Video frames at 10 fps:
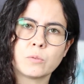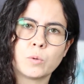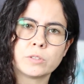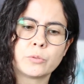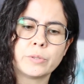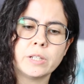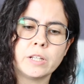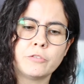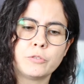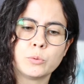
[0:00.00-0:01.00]
wondering
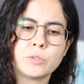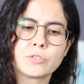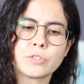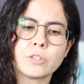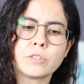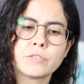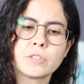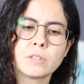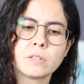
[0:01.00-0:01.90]
if you deserved